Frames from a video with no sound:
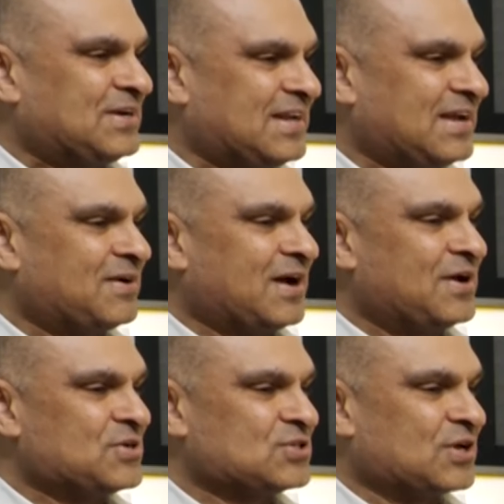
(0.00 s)
take
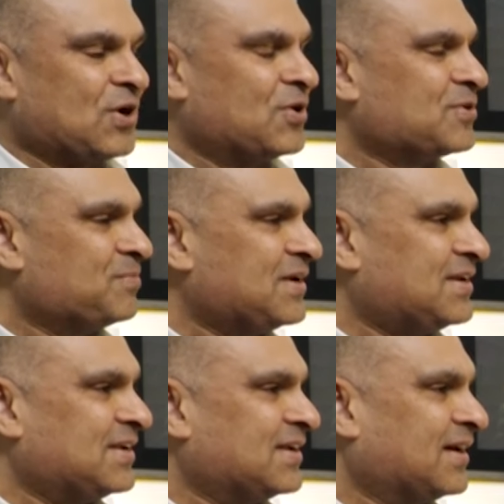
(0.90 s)
additional
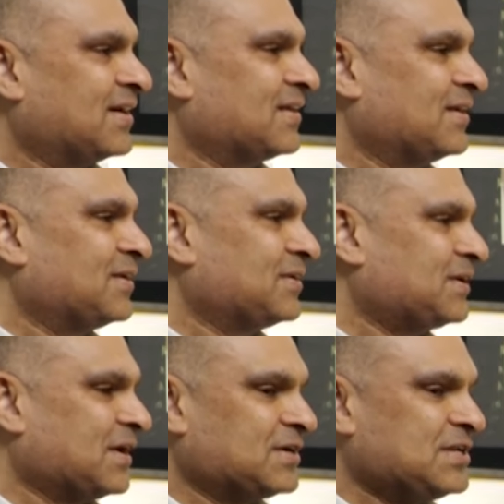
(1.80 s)
accountability, our
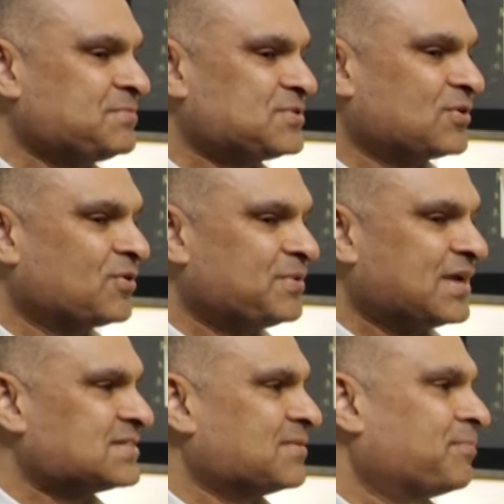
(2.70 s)
teams cannot be
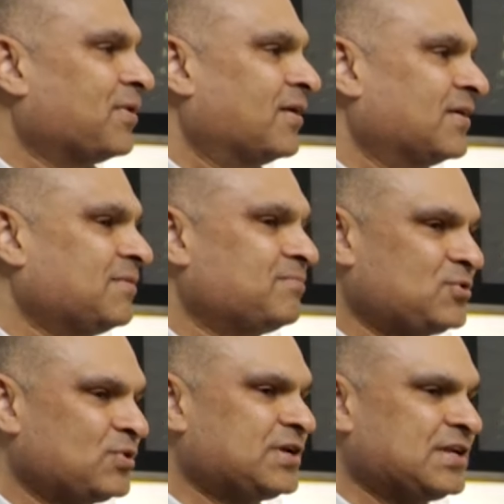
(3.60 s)
as empowered. And
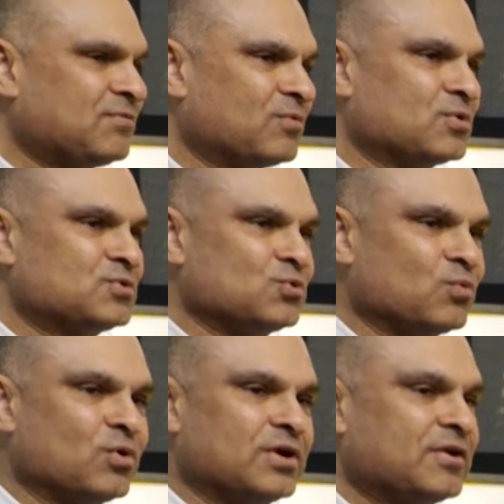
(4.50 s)
today, team want to
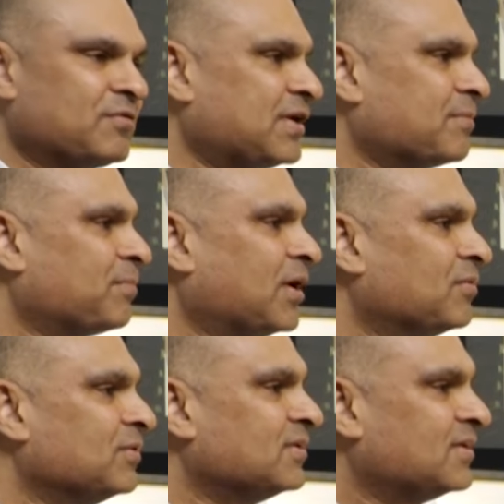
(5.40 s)
work in a very
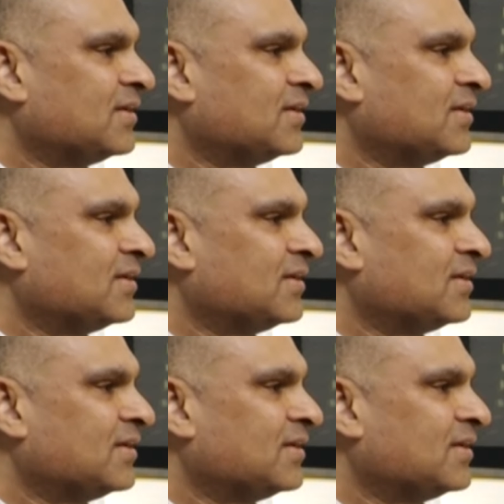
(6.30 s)
empowered